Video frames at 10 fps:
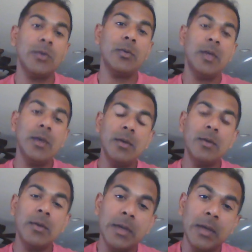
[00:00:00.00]
So
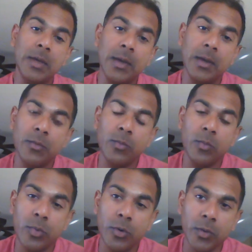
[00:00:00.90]
he
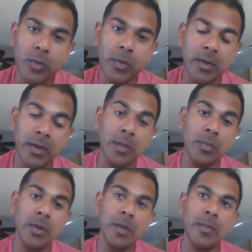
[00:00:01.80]
broke the world record at the
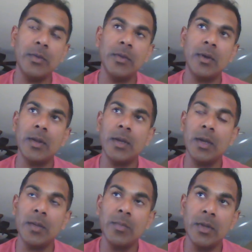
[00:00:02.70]
Berlin Marathon.
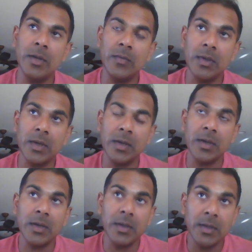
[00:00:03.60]
I believe
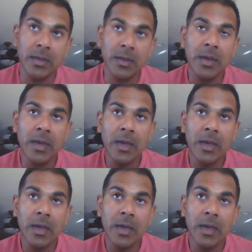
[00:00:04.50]
he